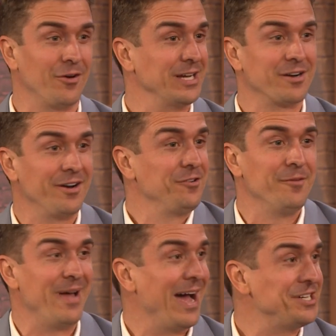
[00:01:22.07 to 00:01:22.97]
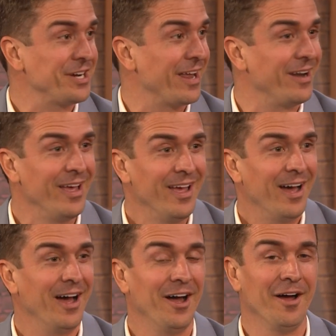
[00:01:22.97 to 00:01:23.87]
So I started doing magic, and
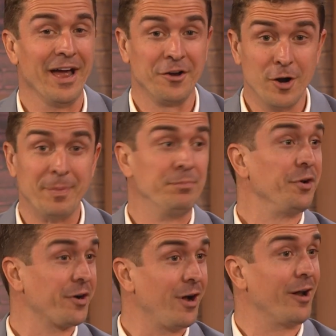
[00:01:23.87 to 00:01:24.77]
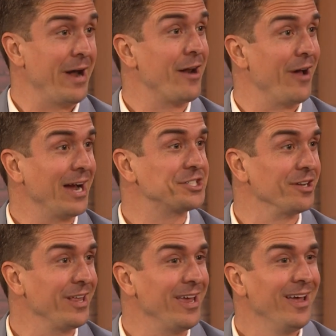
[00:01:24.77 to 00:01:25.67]
uh, I grew up in Boulder, Colorado,
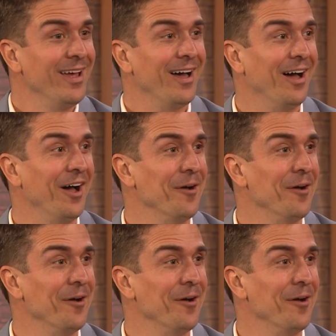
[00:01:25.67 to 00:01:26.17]
actually. Shout out.